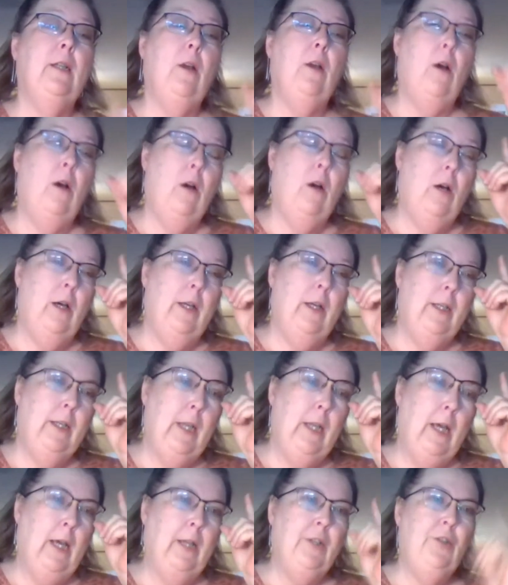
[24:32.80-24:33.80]
on
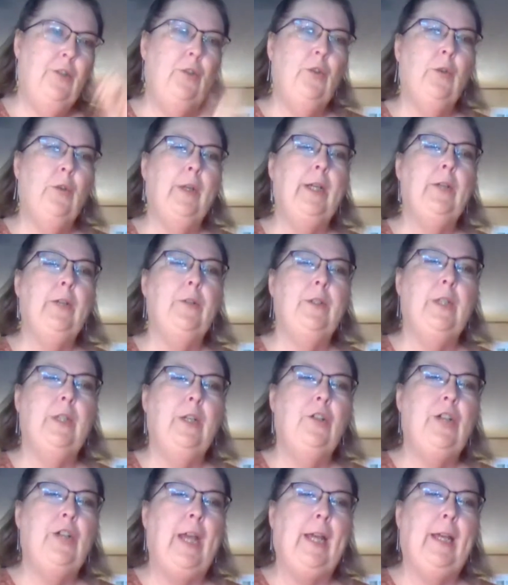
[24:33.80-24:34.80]
Two Gringos and a
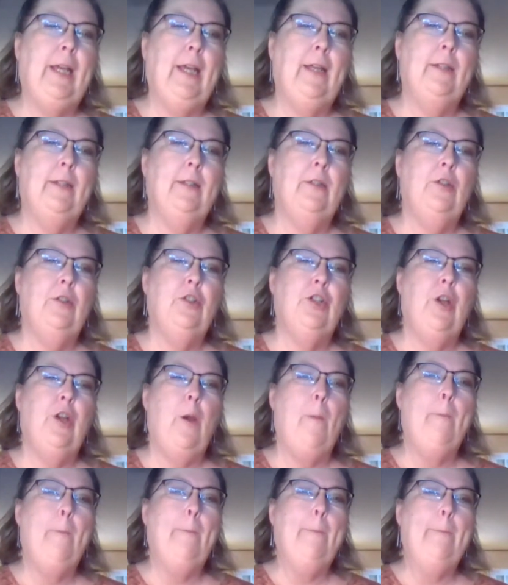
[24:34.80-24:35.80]
Jackass's
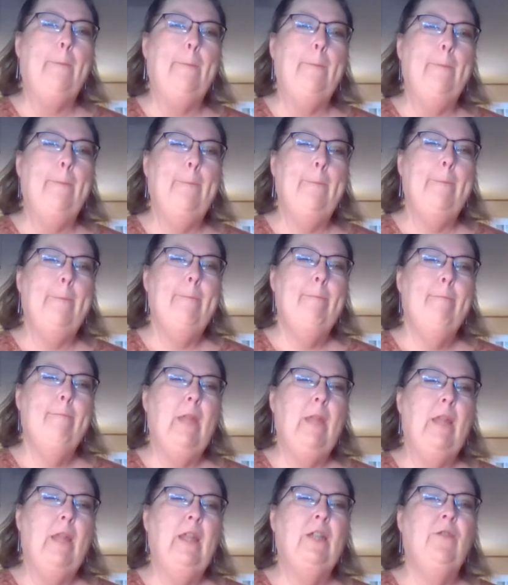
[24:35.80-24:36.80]
show.
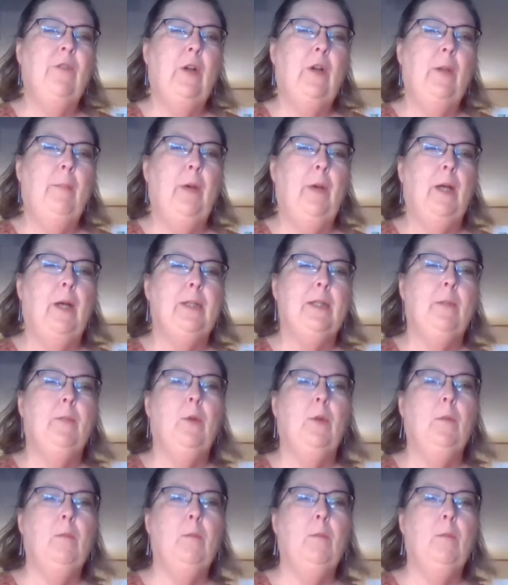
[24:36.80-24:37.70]
That's very possible.